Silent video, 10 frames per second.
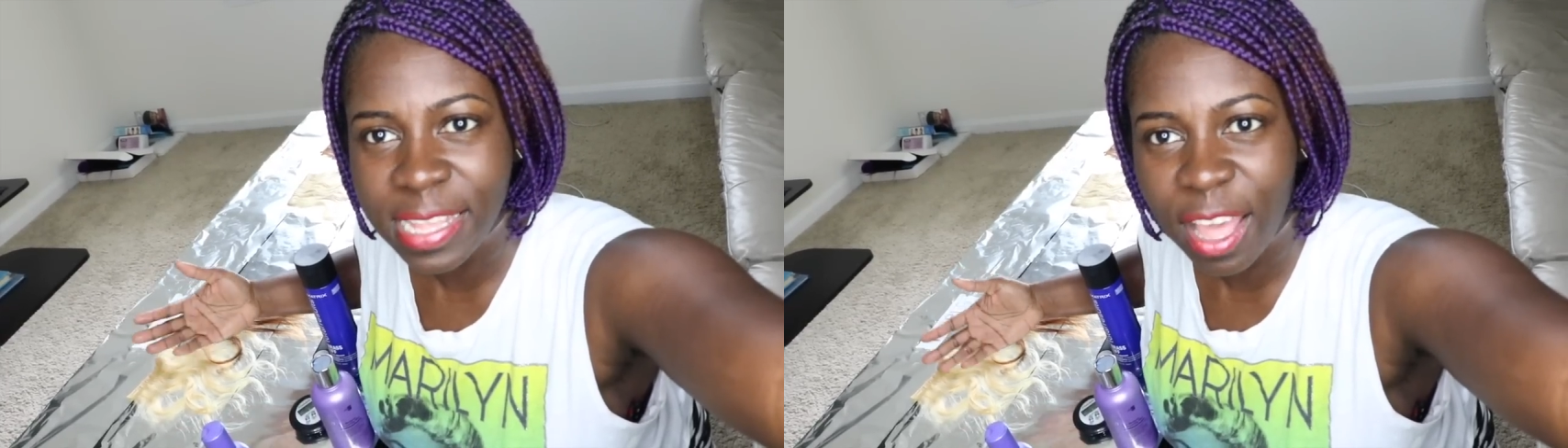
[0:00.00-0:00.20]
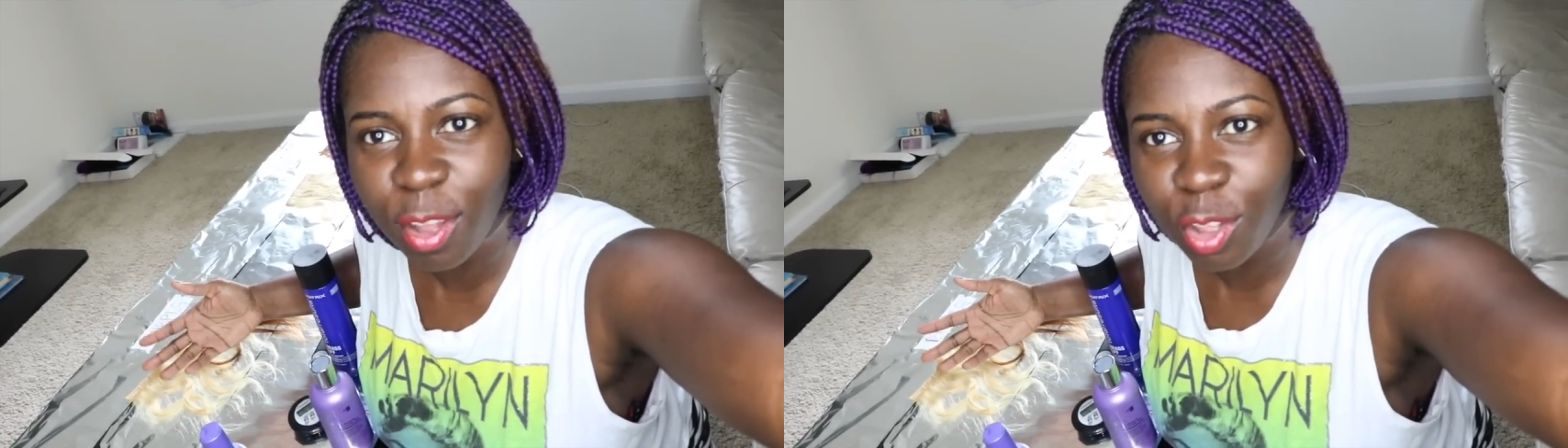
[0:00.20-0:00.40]

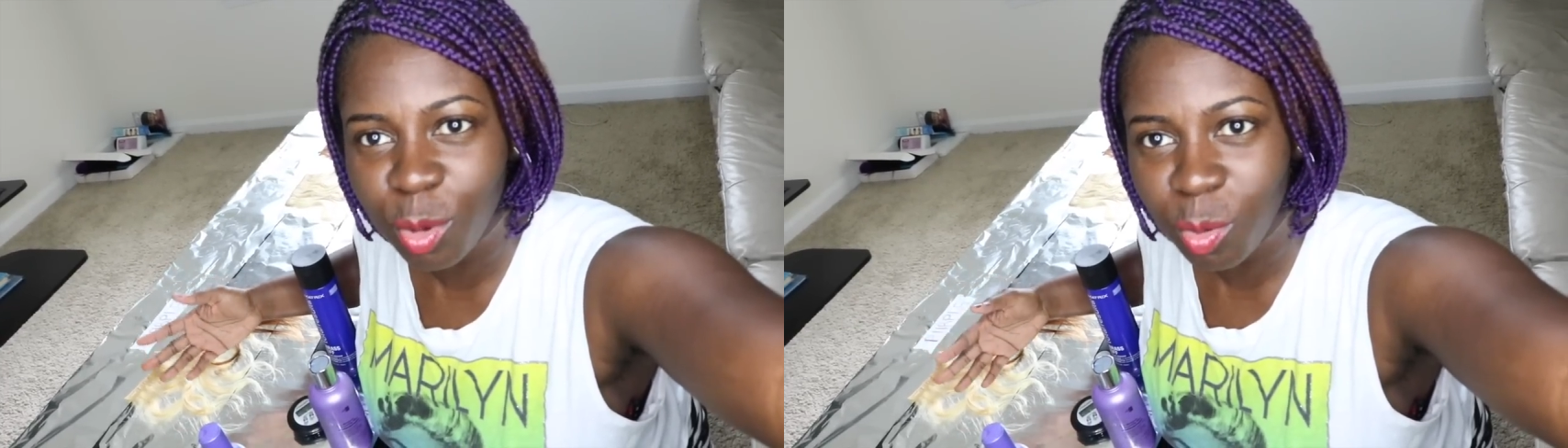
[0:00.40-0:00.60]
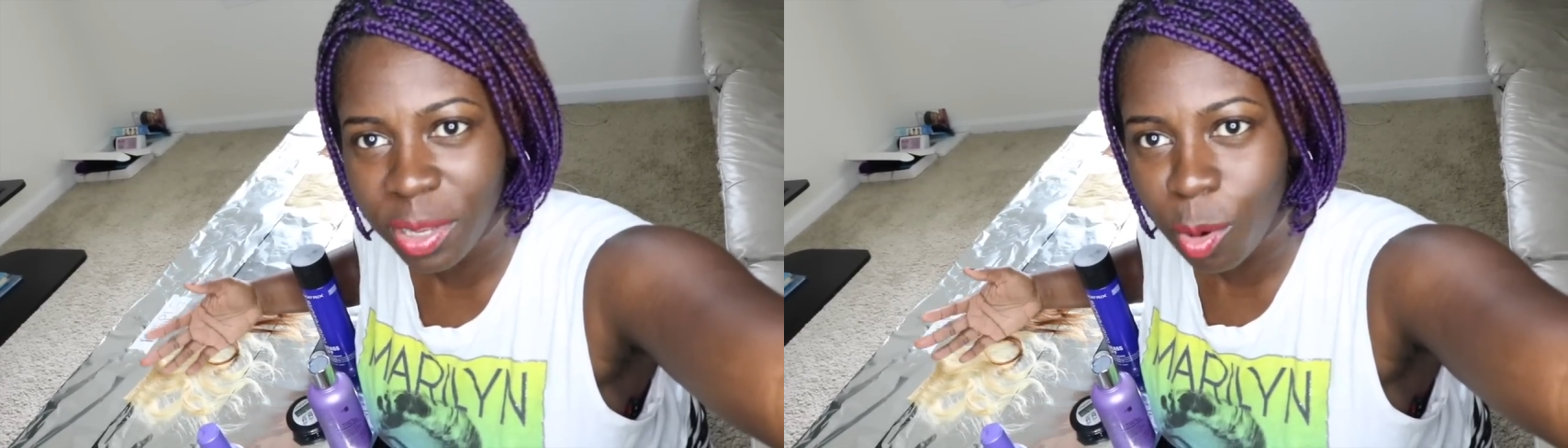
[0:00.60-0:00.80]
tell
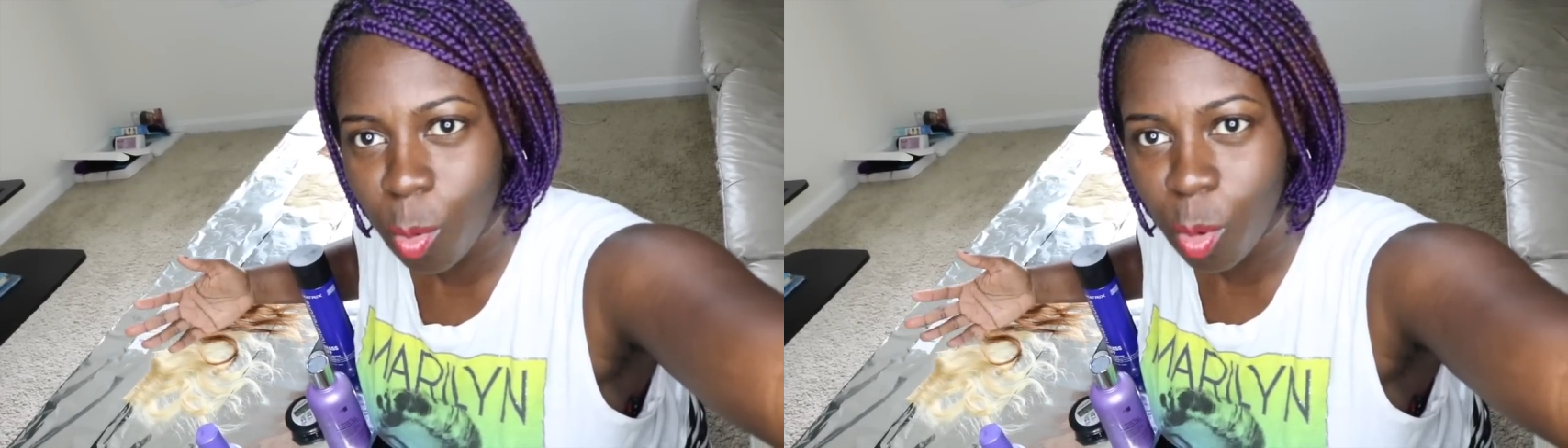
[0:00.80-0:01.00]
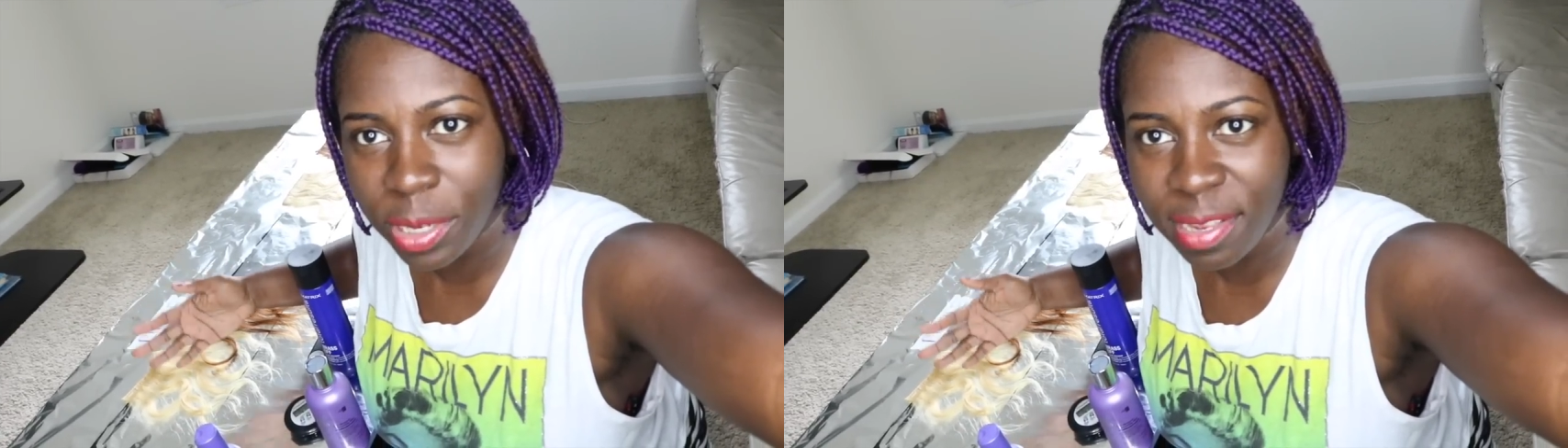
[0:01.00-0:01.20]
you
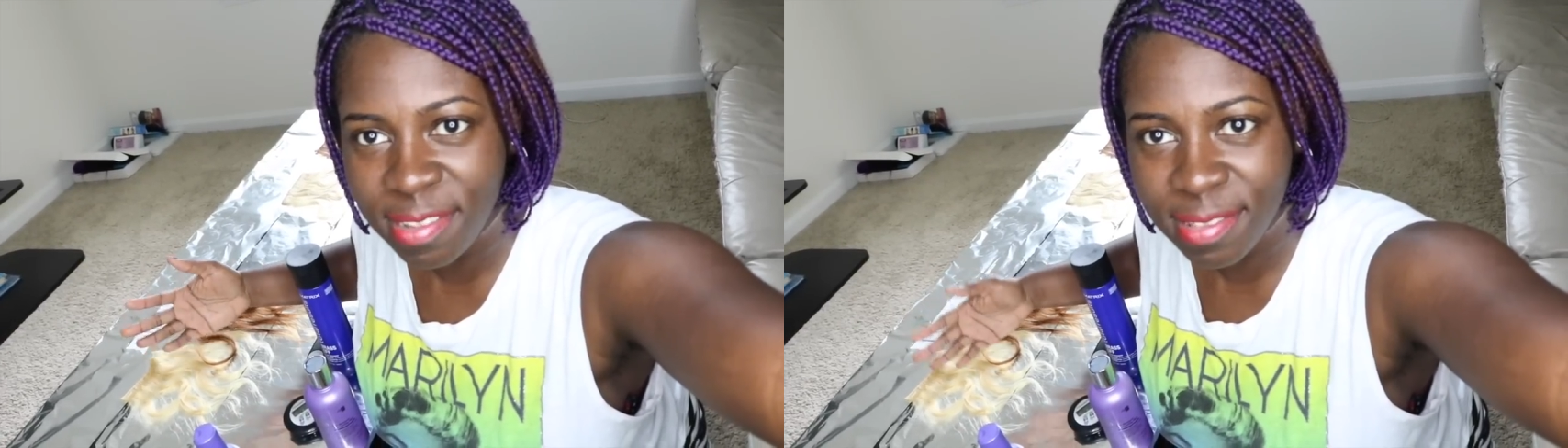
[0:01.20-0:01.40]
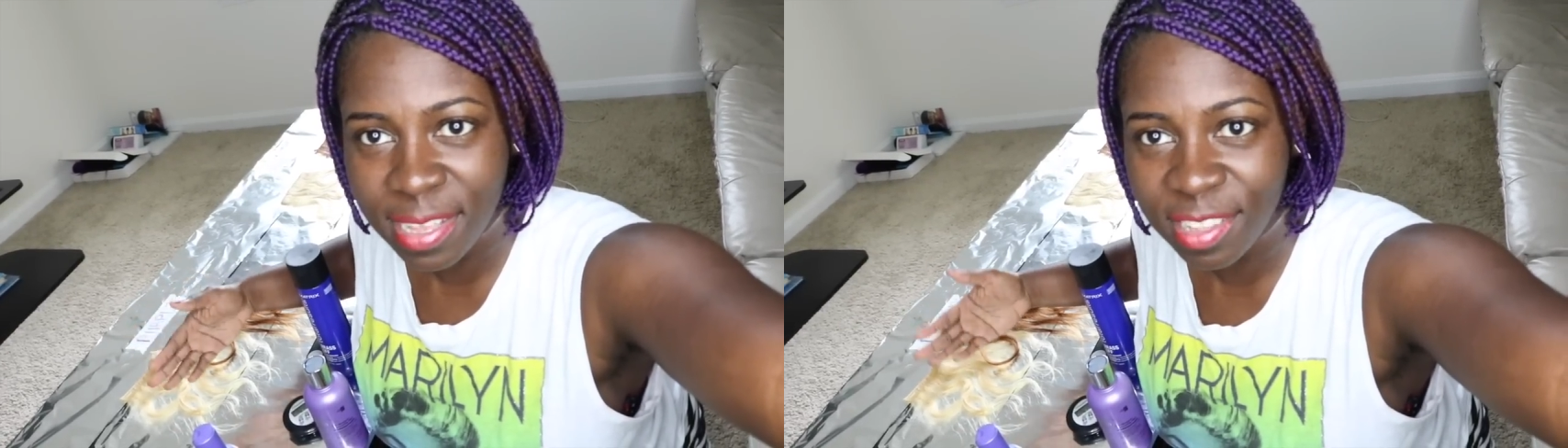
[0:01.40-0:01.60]
what
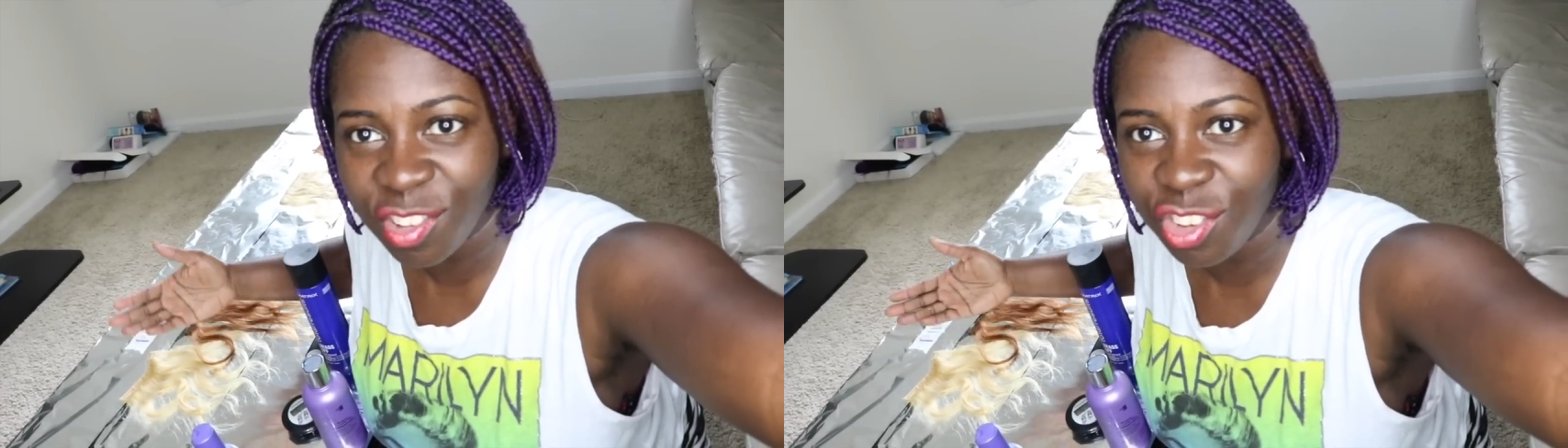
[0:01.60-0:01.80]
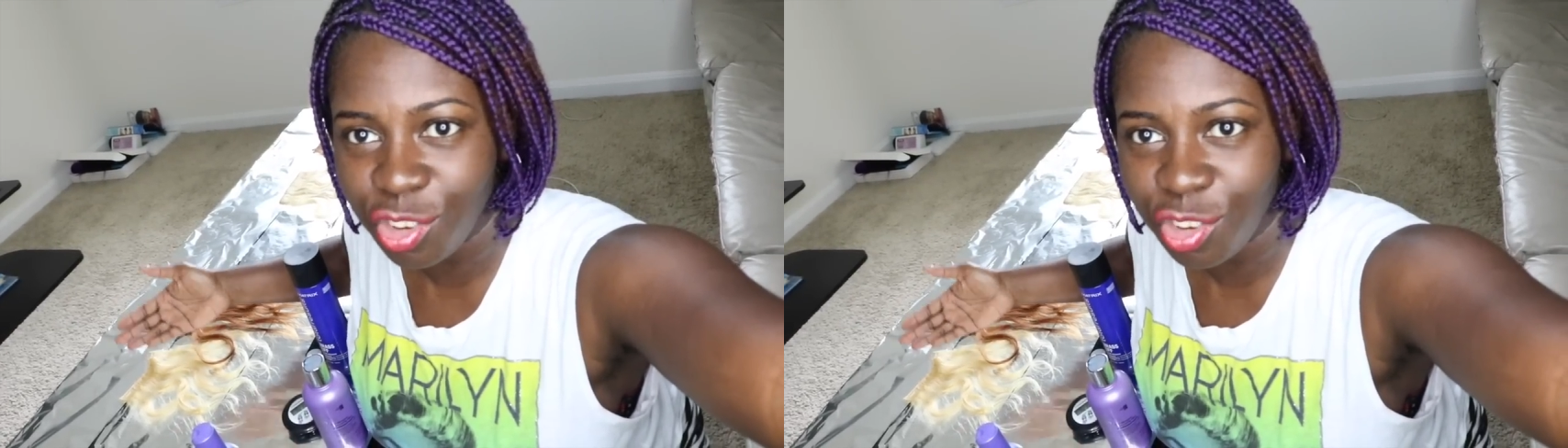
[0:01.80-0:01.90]
these things